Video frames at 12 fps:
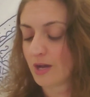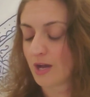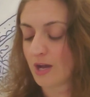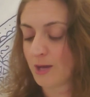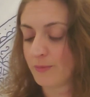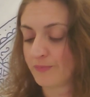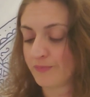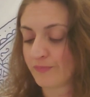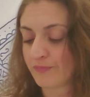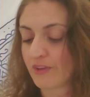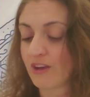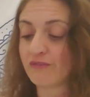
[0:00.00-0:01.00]

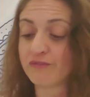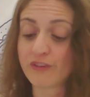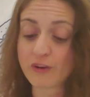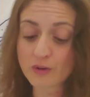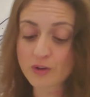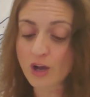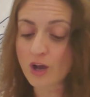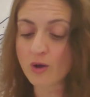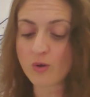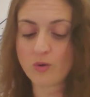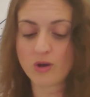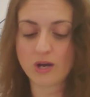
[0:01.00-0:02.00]
um, a
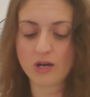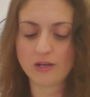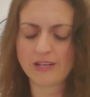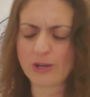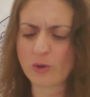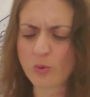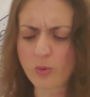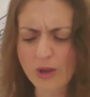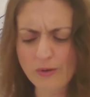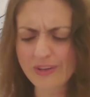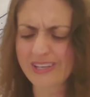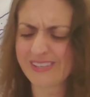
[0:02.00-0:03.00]
Virgo, an
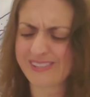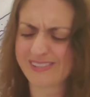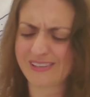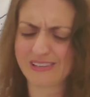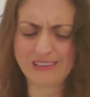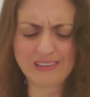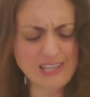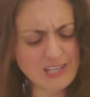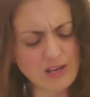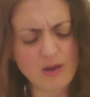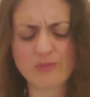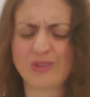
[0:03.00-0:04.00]
Aquarius, a Leo.